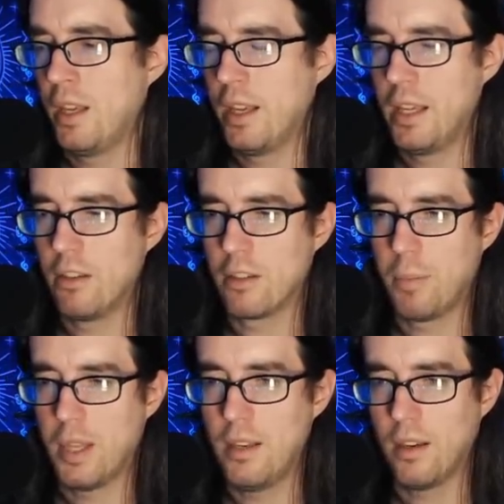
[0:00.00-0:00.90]
and you're
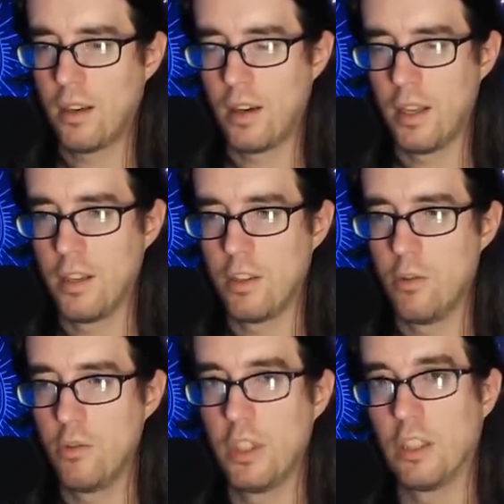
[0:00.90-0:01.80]
dependent on
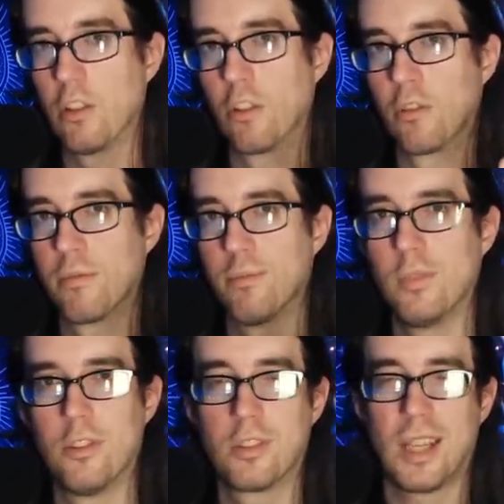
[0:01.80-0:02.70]
using your
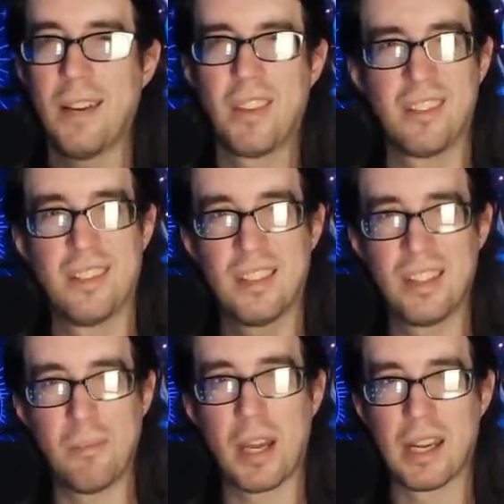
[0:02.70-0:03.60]
there's kind of a, a
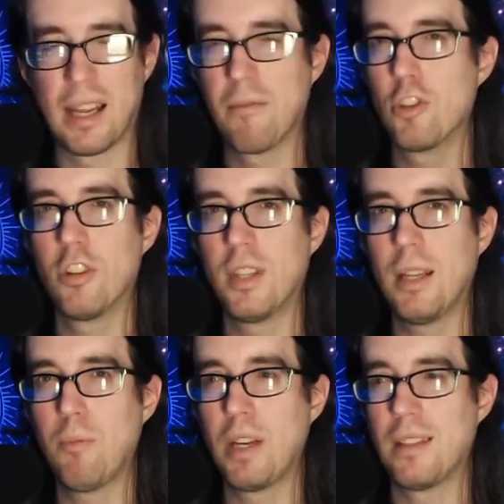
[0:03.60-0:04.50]
semi night vision
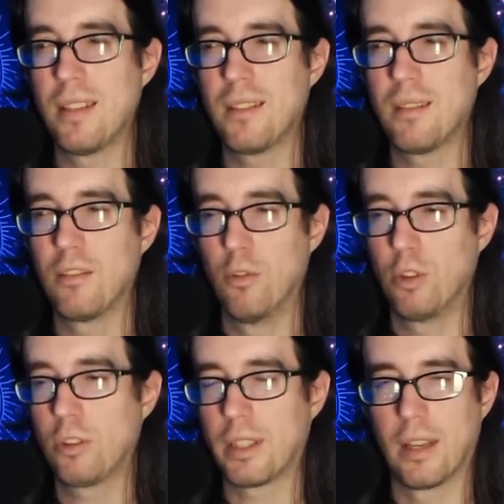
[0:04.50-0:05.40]
thing, but it doesn't
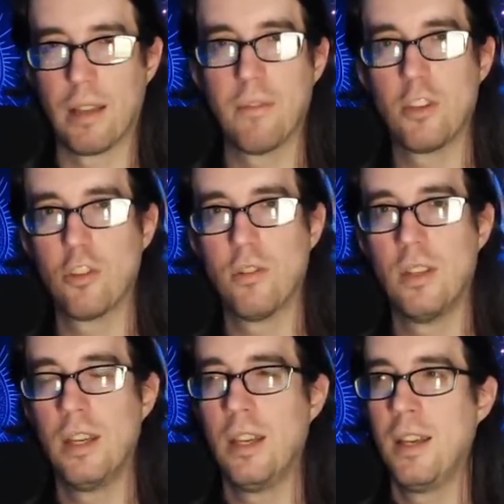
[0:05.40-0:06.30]
look like night vision,
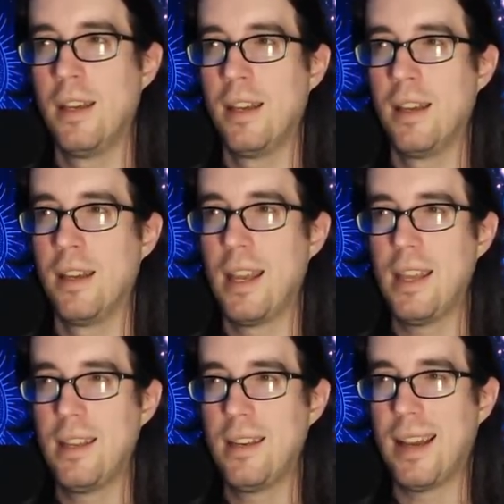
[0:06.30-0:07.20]

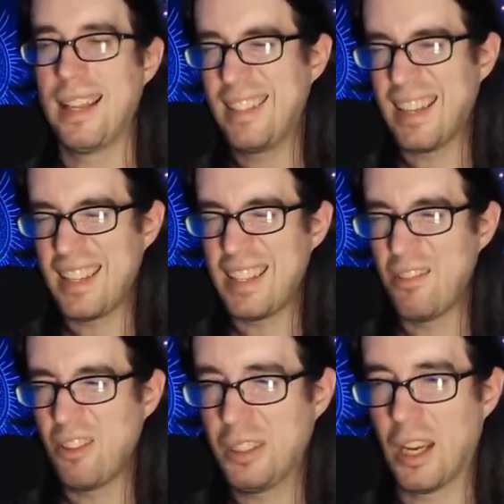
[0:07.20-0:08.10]
and I I
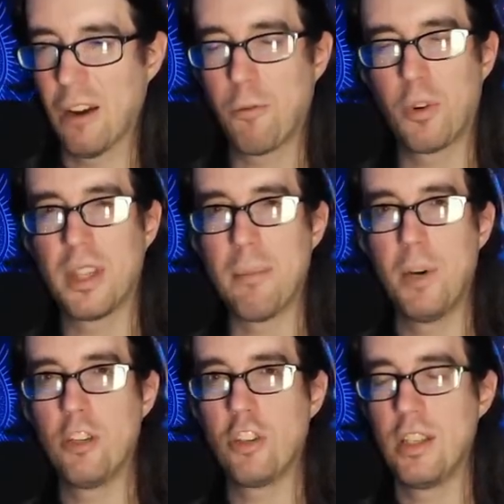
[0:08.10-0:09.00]
didn't care for it that
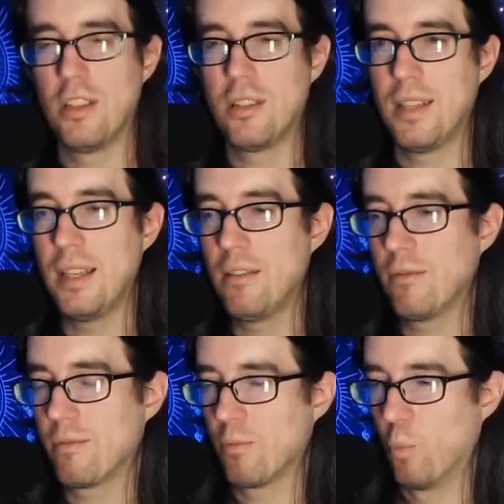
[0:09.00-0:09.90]
much. It just
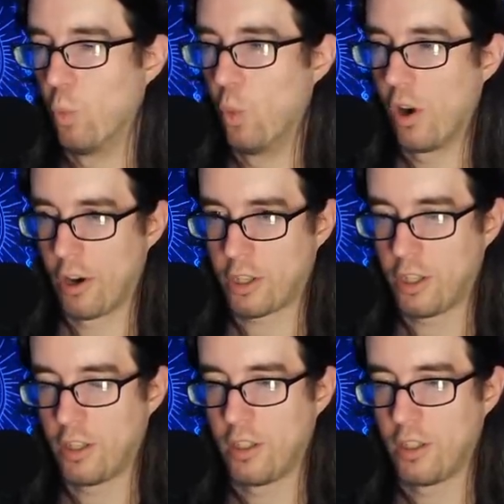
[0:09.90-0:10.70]
didn't work.